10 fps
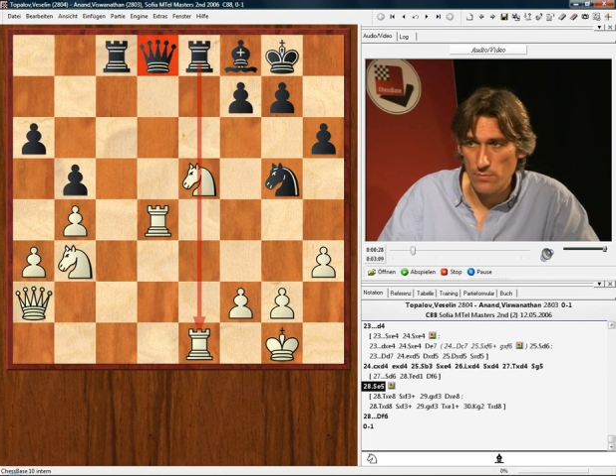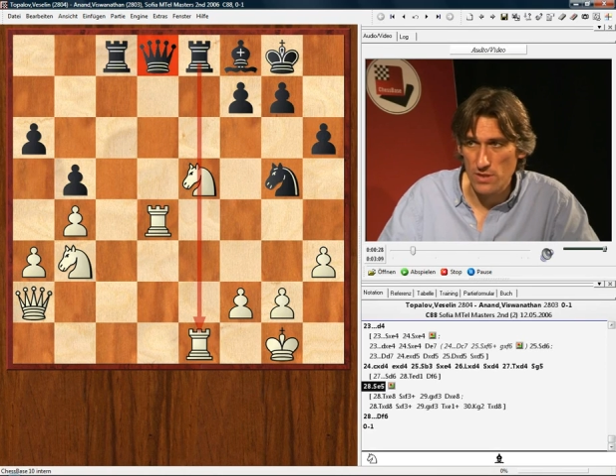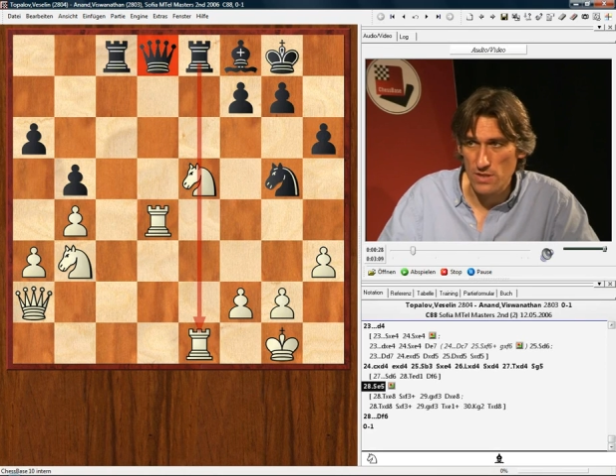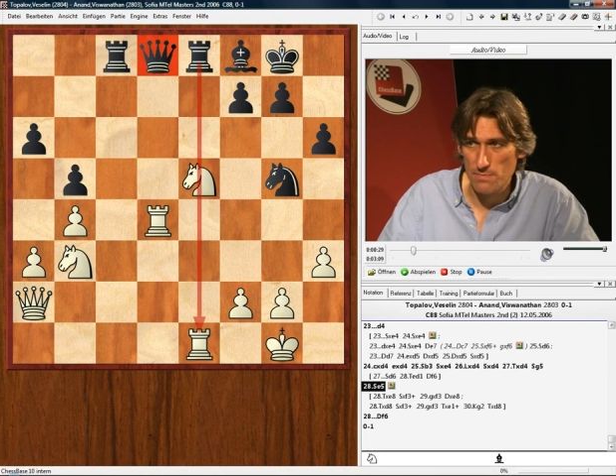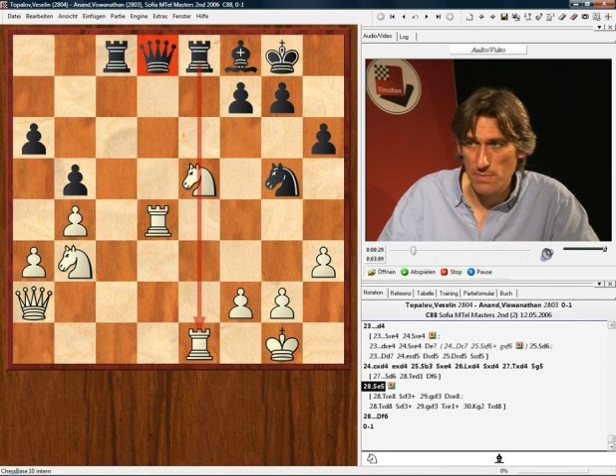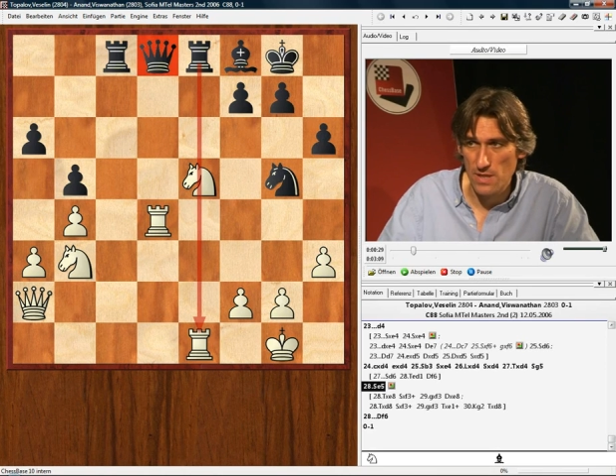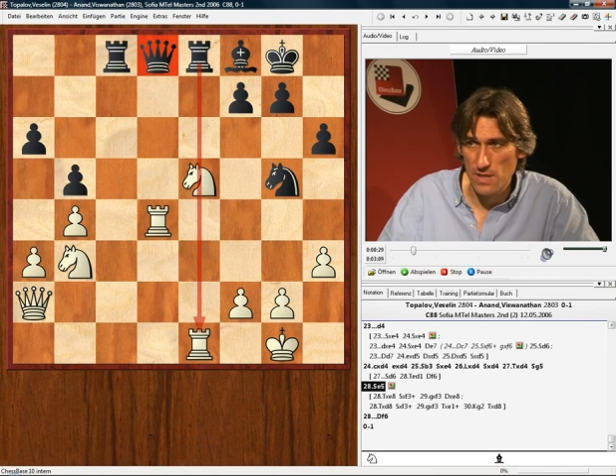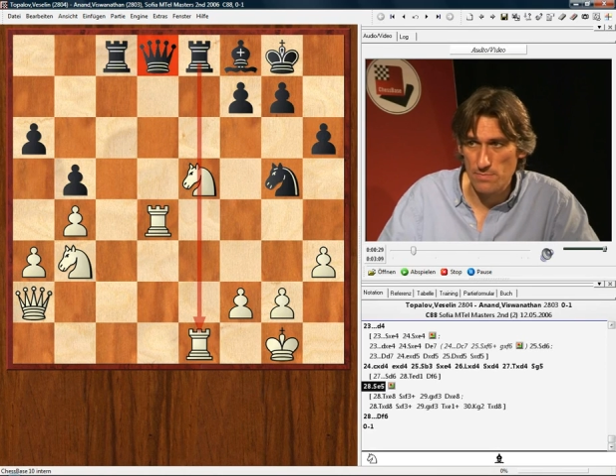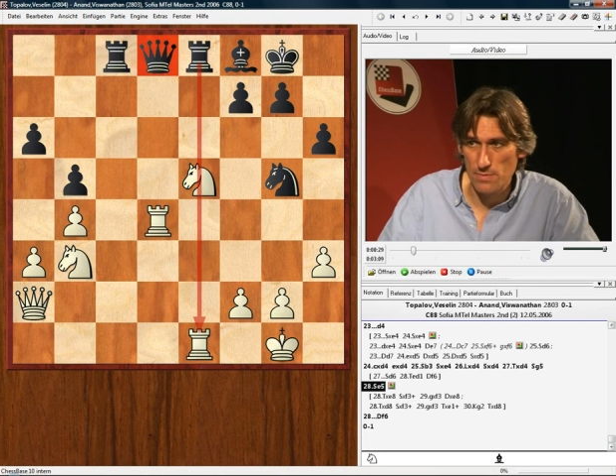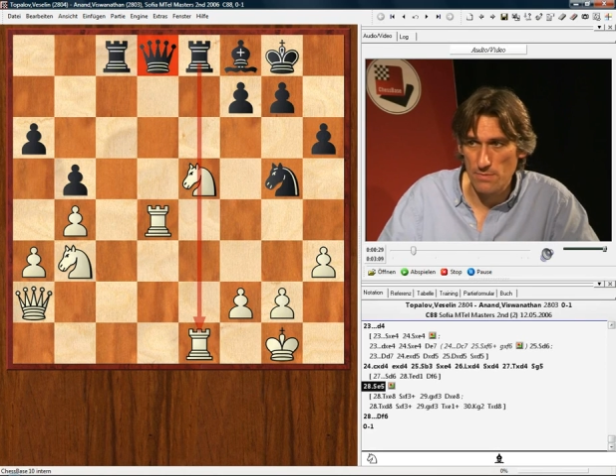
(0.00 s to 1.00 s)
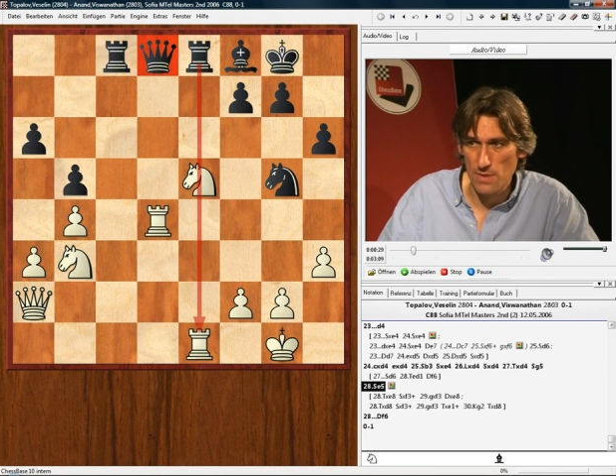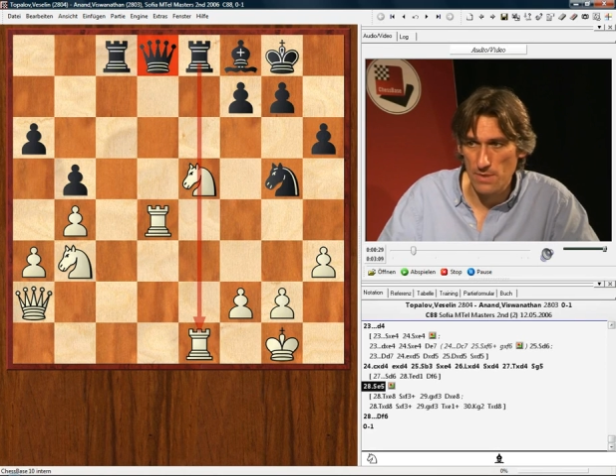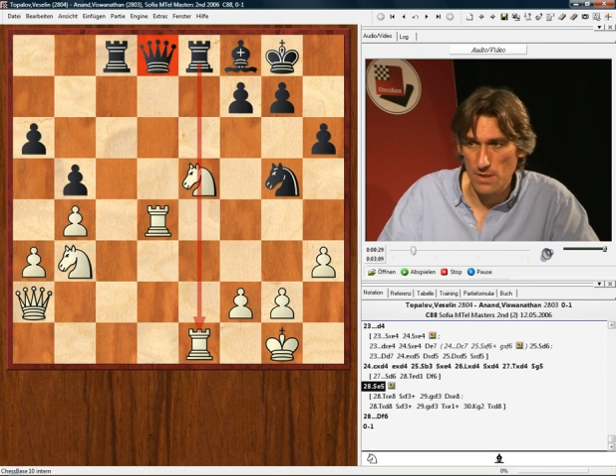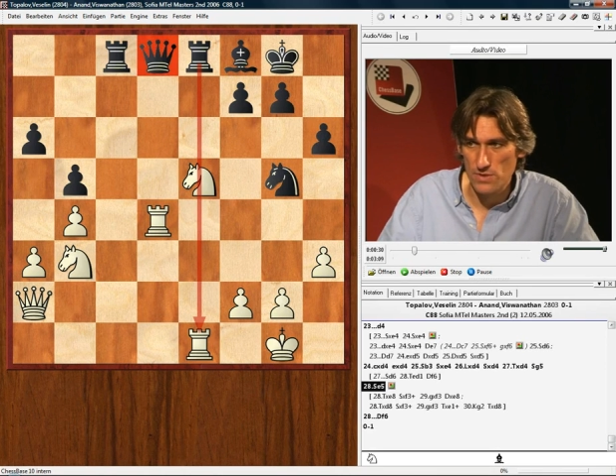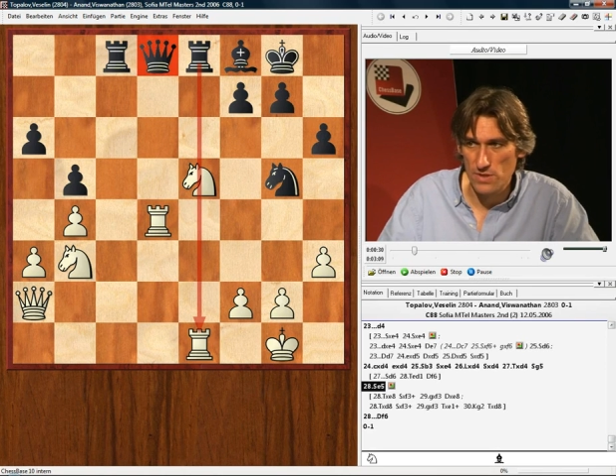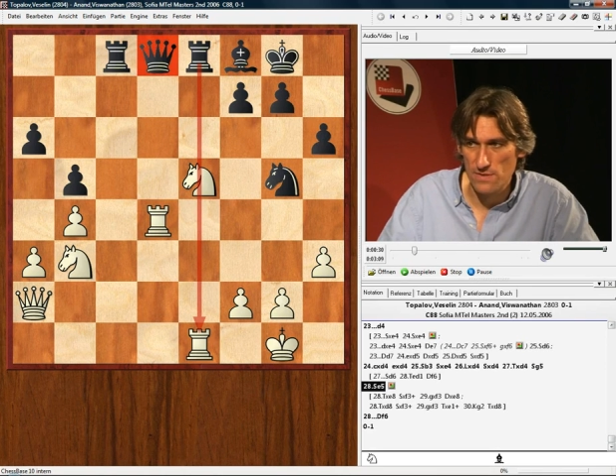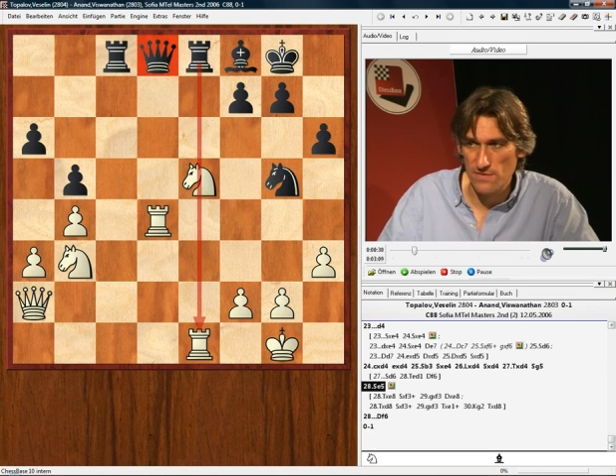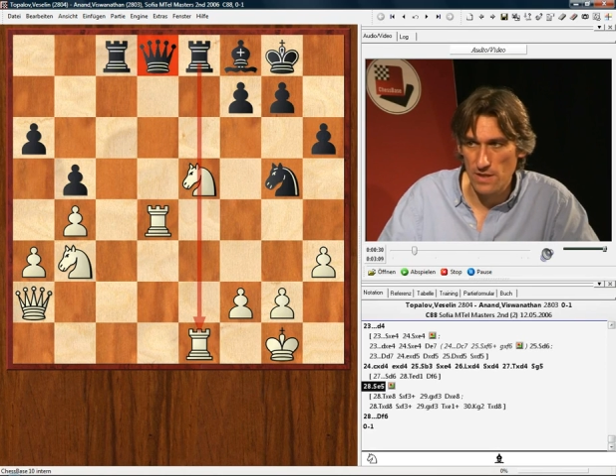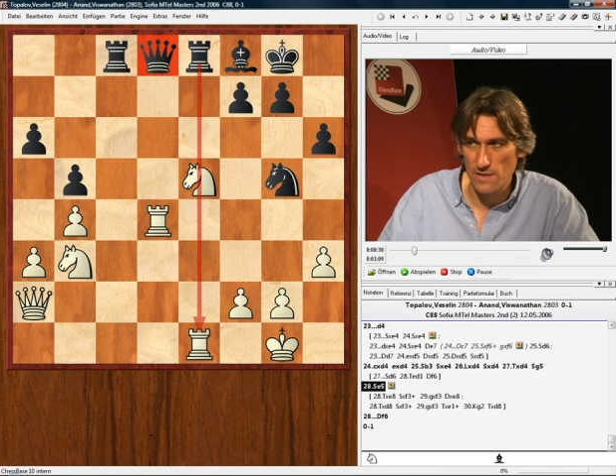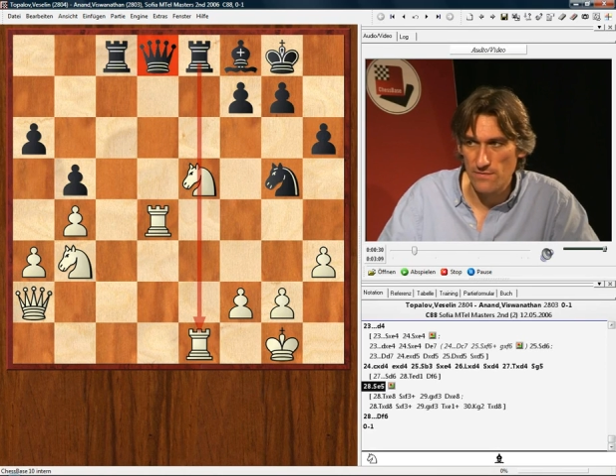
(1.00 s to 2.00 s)
with these pins, but might be able to
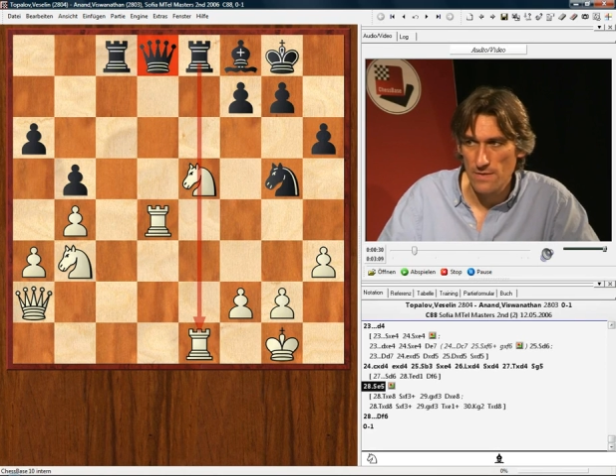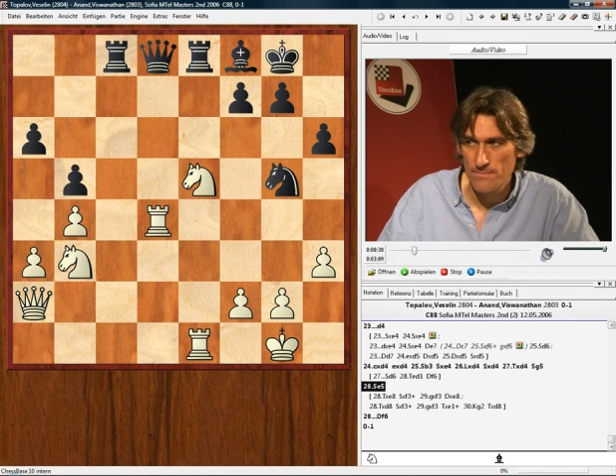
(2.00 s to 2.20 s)
survive.